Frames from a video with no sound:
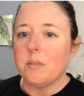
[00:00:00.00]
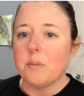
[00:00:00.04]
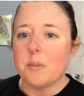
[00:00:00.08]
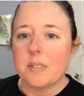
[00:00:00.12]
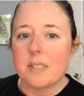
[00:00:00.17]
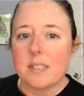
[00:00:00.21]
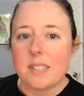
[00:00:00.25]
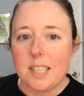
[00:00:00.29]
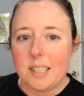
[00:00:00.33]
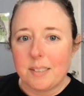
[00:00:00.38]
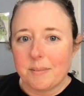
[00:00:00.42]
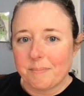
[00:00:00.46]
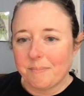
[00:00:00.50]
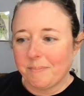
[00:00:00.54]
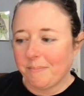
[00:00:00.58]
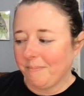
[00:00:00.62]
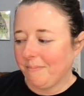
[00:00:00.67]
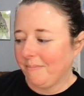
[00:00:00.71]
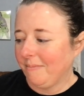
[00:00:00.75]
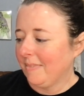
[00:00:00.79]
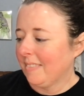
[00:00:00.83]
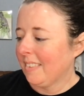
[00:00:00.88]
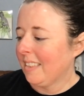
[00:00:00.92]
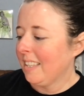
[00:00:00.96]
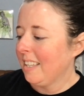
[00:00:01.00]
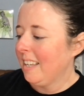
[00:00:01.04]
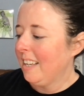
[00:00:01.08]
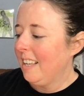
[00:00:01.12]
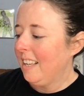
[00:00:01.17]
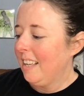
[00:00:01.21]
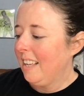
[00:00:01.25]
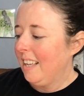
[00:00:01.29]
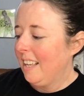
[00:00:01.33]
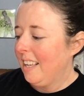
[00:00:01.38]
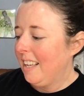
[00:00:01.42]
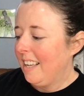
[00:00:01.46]
We'll see.
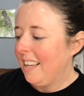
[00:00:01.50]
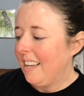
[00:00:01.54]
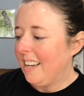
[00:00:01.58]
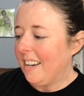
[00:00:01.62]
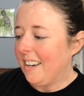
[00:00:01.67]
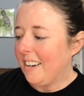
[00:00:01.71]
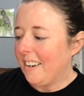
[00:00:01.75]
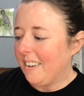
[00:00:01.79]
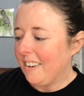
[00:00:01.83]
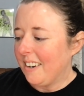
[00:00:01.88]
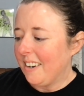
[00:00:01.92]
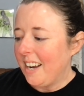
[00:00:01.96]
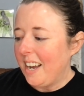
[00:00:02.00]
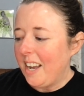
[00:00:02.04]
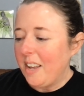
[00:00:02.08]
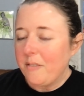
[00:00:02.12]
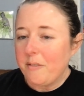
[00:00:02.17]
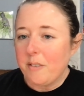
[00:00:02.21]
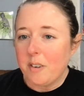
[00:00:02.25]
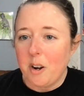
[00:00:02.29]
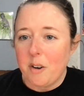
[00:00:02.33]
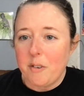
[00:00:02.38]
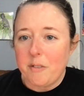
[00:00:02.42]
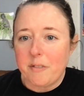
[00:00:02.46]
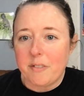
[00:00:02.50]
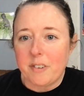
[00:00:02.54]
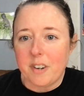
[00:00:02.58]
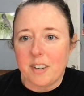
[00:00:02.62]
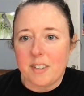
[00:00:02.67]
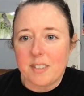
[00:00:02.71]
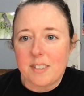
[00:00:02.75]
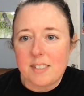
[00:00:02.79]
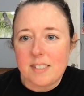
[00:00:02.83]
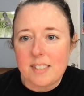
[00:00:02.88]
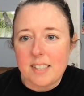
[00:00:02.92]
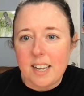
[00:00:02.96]
All right, for our
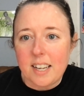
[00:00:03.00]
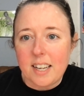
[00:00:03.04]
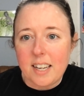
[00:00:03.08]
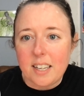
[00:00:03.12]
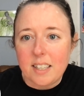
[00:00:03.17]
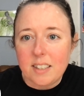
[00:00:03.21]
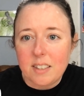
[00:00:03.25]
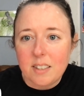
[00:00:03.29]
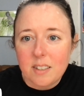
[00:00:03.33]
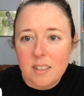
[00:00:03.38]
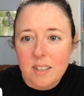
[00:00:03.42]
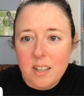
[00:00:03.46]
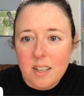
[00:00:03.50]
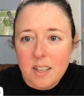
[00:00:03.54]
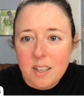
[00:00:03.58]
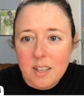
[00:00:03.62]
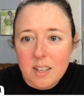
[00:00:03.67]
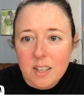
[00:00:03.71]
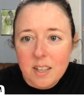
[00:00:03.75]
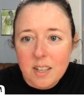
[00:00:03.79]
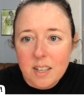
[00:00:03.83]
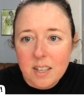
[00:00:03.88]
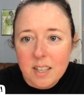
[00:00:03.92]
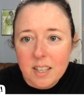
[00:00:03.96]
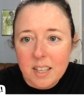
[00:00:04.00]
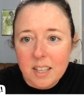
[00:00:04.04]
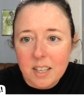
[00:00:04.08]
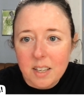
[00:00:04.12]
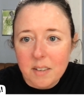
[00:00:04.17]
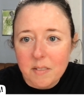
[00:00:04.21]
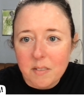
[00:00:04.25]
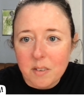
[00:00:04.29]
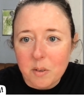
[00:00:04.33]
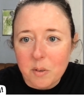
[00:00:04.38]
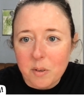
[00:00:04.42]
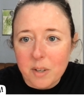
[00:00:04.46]
first set
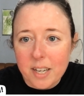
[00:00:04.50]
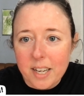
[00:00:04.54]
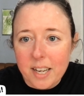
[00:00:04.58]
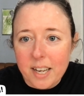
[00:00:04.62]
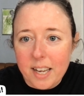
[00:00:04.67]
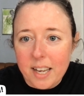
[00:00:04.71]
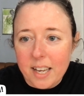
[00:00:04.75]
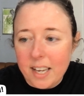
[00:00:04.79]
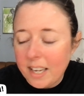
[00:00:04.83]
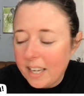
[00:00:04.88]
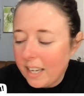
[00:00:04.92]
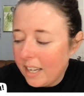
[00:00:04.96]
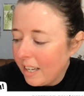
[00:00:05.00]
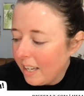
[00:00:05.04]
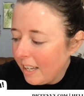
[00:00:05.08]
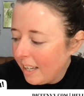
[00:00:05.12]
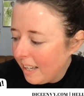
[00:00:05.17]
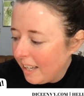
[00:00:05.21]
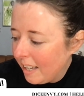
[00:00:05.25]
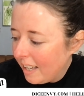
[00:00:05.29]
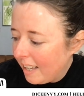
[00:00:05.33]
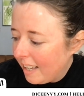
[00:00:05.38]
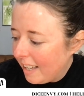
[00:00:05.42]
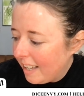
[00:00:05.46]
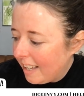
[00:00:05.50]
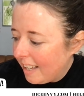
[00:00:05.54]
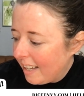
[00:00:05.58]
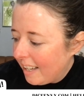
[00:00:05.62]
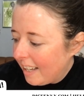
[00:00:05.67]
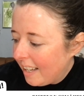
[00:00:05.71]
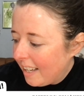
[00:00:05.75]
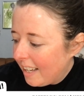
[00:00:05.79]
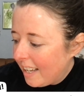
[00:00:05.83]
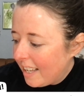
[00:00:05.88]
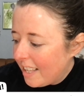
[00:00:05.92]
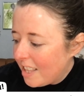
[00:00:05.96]
giveaway,
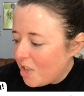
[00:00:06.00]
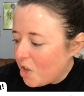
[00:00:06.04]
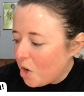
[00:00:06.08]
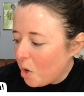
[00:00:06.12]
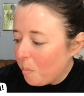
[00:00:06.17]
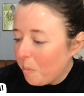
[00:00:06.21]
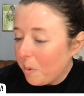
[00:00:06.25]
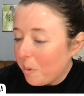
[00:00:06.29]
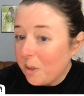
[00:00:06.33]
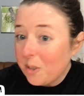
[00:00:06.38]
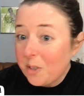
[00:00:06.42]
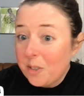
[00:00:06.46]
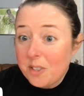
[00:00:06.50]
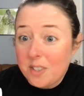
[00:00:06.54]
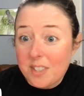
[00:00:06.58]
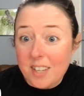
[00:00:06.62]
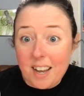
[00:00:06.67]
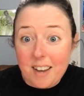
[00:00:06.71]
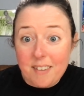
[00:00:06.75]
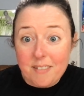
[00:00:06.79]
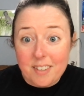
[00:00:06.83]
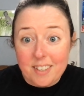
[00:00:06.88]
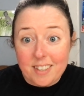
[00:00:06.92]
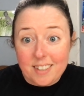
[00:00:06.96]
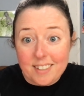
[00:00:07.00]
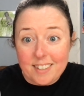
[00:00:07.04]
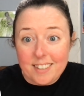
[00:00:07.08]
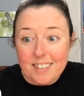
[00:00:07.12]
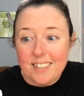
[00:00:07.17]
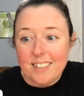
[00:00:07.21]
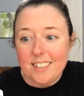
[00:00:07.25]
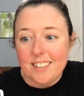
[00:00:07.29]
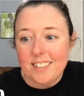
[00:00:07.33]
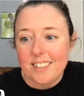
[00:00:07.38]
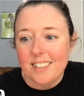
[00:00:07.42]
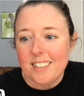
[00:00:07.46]
number
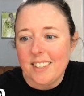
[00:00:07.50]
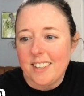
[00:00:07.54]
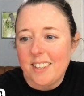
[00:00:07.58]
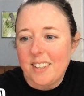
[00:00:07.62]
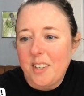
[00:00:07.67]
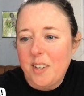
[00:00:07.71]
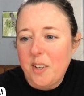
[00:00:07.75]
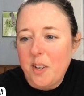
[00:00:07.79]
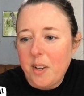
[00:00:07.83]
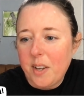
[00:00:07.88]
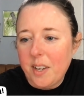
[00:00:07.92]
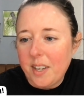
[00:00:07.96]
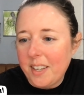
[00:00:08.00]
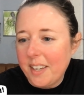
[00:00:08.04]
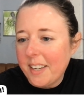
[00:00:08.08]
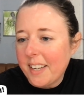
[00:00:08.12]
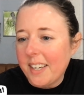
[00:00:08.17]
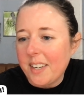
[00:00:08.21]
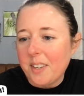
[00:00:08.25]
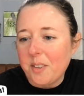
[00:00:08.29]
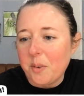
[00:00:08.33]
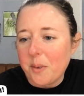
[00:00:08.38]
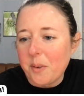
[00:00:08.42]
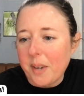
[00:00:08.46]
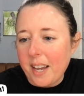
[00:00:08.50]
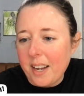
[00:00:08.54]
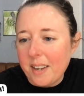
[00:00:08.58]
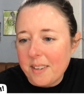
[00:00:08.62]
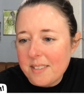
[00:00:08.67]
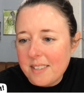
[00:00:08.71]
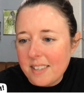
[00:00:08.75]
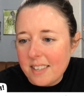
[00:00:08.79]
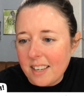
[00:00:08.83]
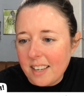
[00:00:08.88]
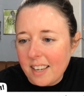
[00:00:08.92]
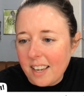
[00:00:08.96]
7. I gotta do
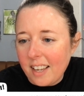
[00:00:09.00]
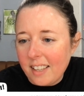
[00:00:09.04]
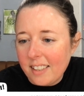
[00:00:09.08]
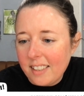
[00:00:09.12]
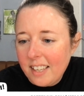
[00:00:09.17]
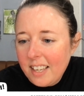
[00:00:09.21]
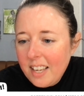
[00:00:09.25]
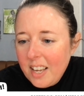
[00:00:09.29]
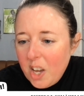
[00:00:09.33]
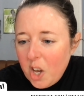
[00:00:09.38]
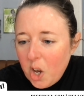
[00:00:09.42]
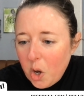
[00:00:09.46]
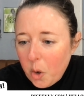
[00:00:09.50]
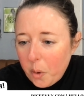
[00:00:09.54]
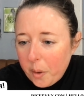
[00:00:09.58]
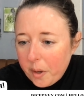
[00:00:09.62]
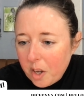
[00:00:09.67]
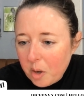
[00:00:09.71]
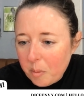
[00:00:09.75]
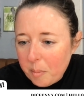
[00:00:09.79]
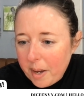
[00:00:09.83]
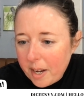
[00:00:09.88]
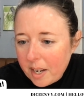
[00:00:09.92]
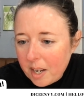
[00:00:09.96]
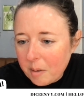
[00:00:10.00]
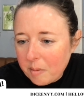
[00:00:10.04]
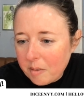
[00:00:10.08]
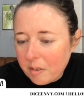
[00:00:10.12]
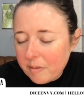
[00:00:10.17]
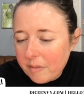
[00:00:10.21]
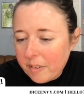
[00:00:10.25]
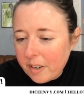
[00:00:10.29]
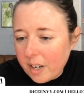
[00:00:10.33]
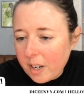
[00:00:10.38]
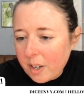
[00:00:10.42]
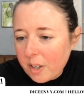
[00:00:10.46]
counting again. Oh, we can come back up from
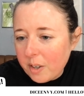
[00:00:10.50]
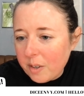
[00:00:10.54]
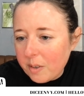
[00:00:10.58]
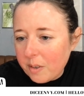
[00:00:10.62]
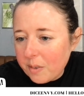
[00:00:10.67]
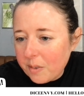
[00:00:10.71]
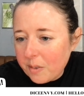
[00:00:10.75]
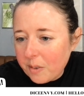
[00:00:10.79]
Farron Coon.